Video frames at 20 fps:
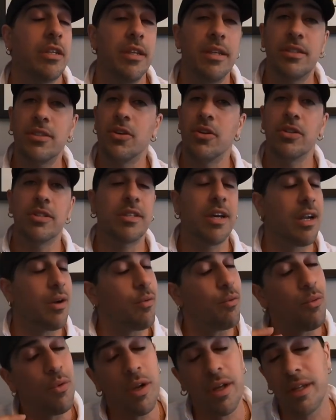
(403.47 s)
And this girl's got
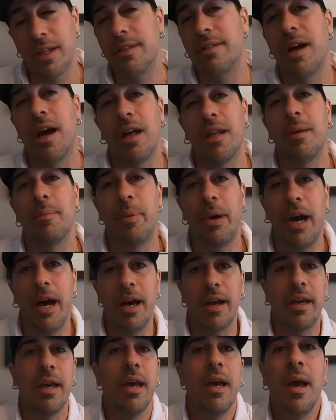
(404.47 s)
to really dial it
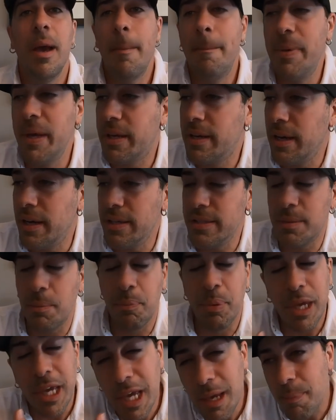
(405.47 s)
back because
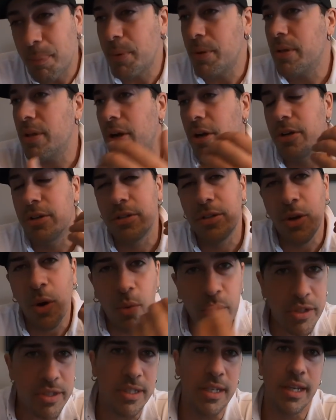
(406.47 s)
people are
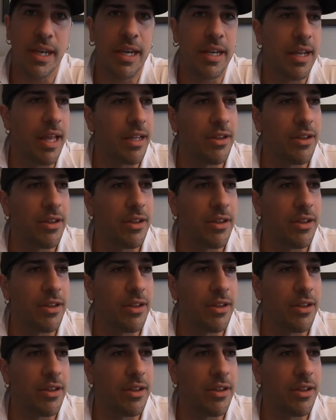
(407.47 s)
noticing it.